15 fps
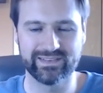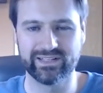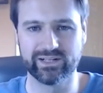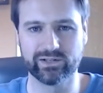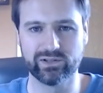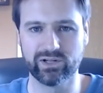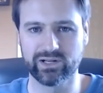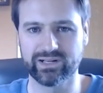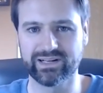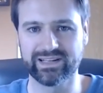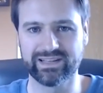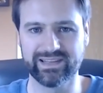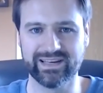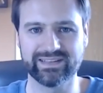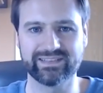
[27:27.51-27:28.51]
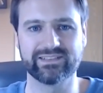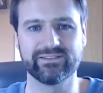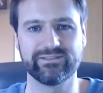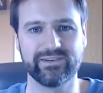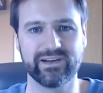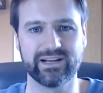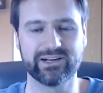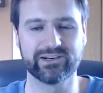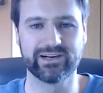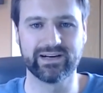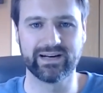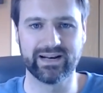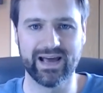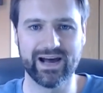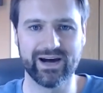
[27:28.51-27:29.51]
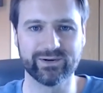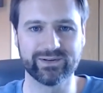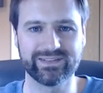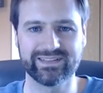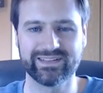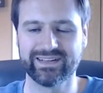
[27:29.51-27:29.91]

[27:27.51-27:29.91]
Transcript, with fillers: you're learning this and figuring it out,